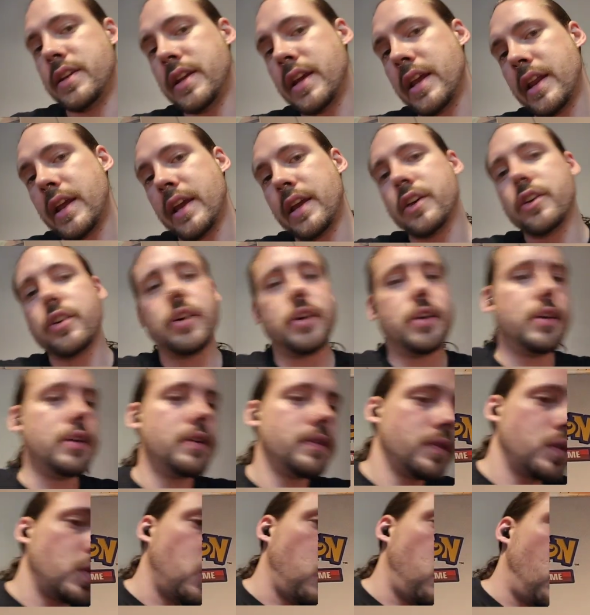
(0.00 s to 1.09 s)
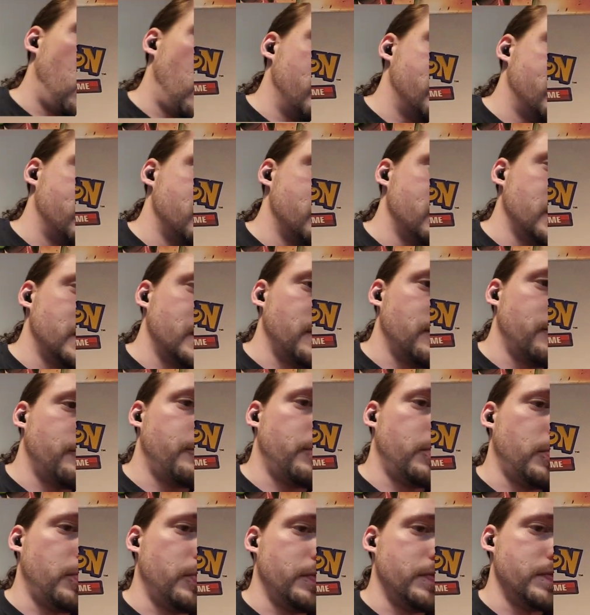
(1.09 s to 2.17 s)
get a good quantity of
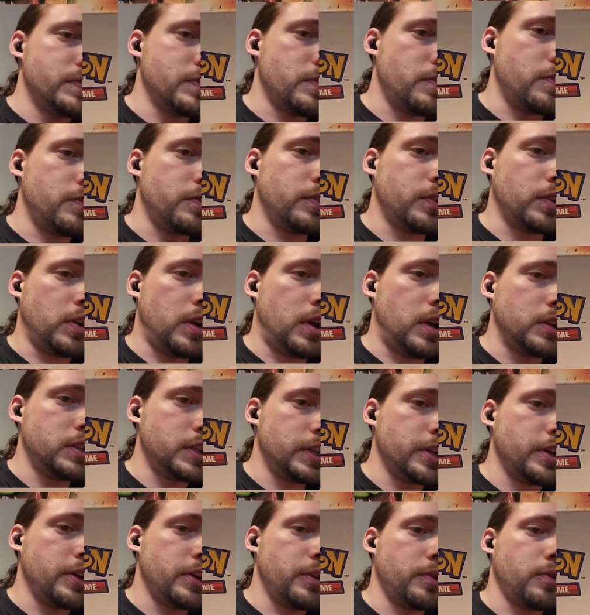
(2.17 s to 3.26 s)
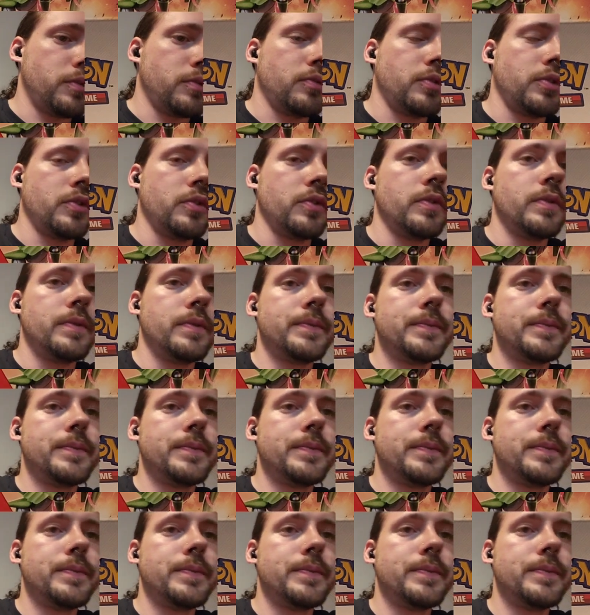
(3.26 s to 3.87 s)
pulls overall to go through.